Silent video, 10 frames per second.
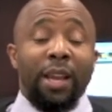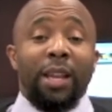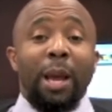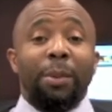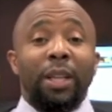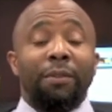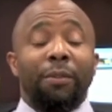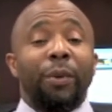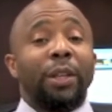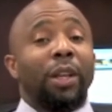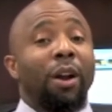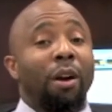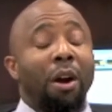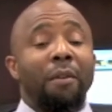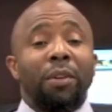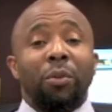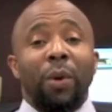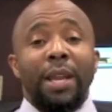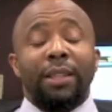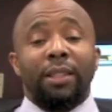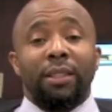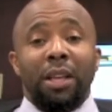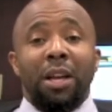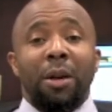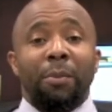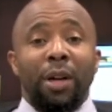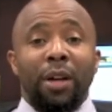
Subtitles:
And I believe if we carved away some